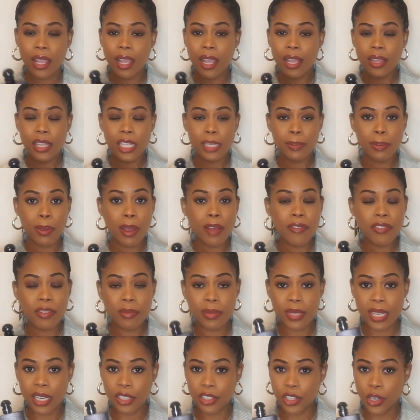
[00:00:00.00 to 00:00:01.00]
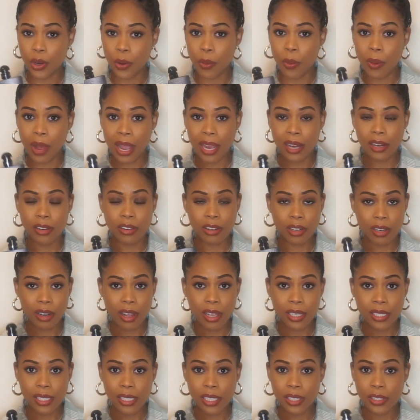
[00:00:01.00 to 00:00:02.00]
This perfume is actually quite long
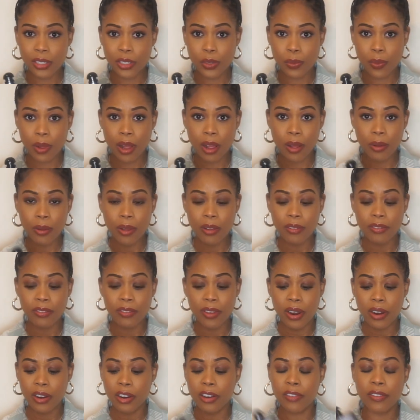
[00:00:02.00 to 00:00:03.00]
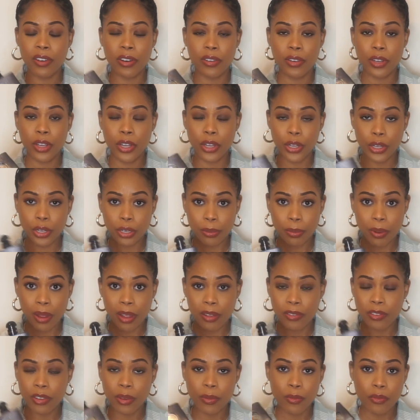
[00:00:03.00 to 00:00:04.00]
lasting as well. A very good
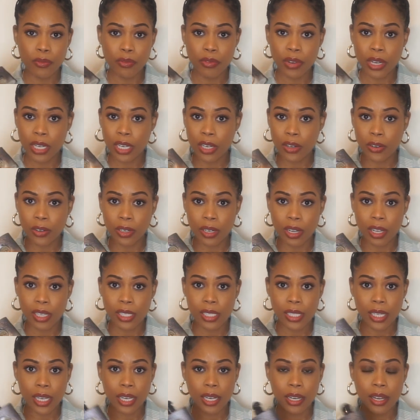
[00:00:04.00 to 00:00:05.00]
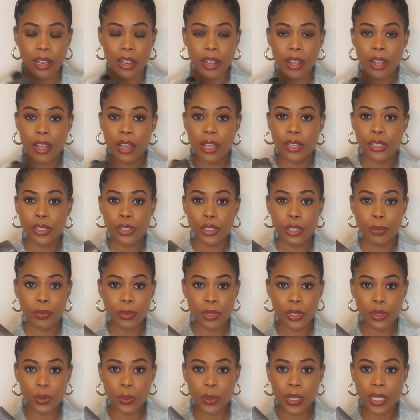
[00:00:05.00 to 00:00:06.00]
perfume, really long lasting. Super
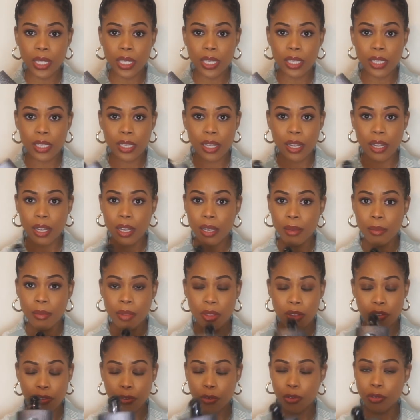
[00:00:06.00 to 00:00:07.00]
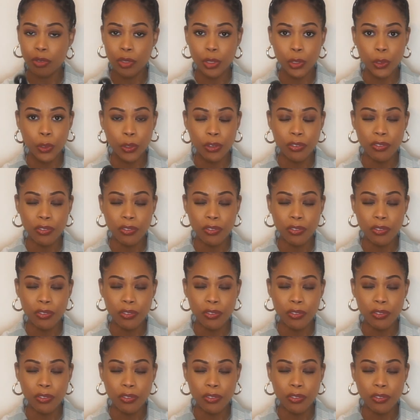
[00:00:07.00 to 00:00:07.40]
sweet, the Floral Shock